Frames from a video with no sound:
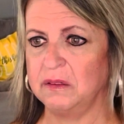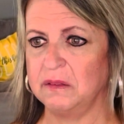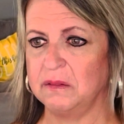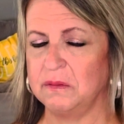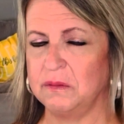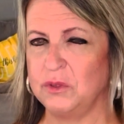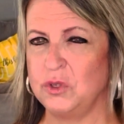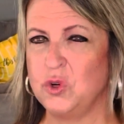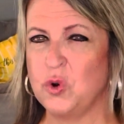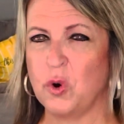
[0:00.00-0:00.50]

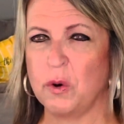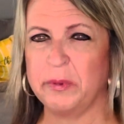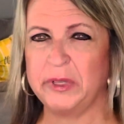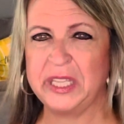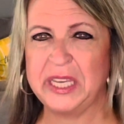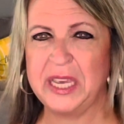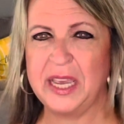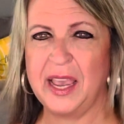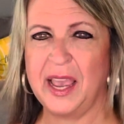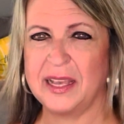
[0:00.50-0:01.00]

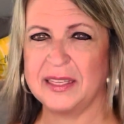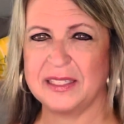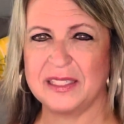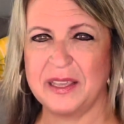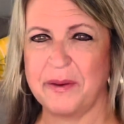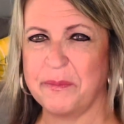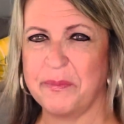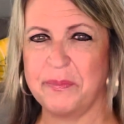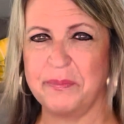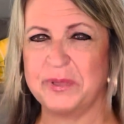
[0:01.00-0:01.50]
normally
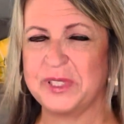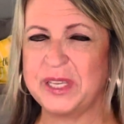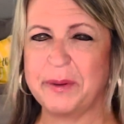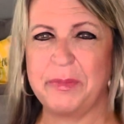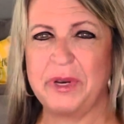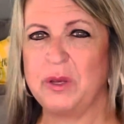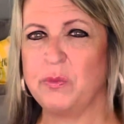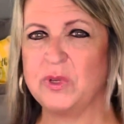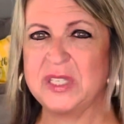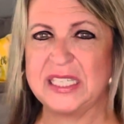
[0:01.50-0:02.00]

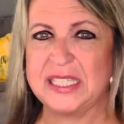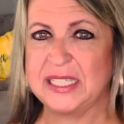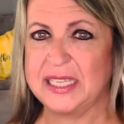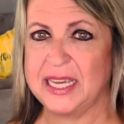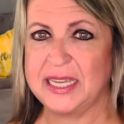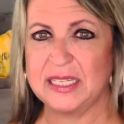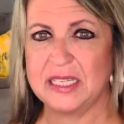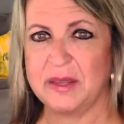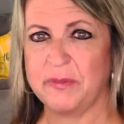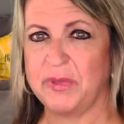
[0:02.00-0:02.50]
somebody would say
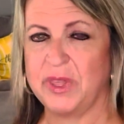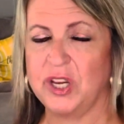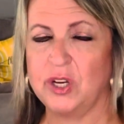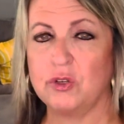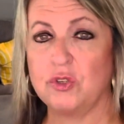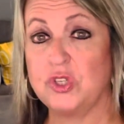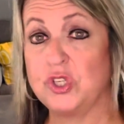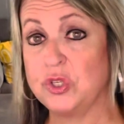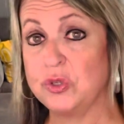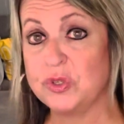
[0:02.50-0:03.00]
something or
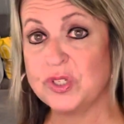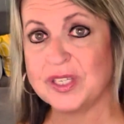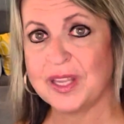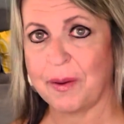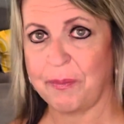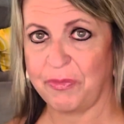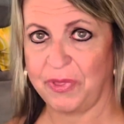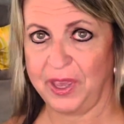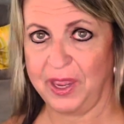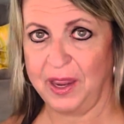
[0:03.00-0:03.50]
do
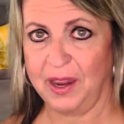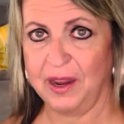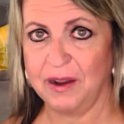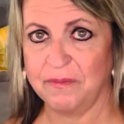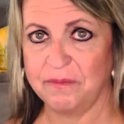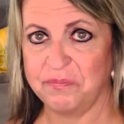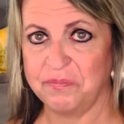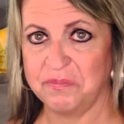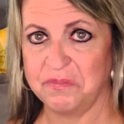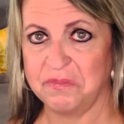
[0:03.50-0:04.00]

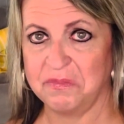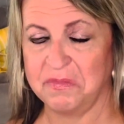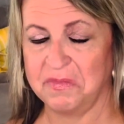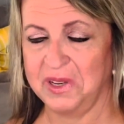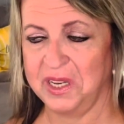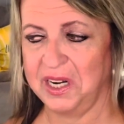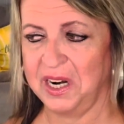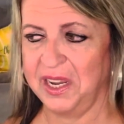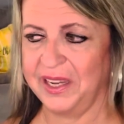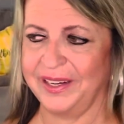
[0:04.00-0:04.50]
something
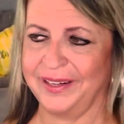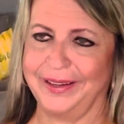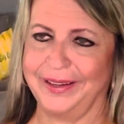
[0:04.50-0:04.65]
and I could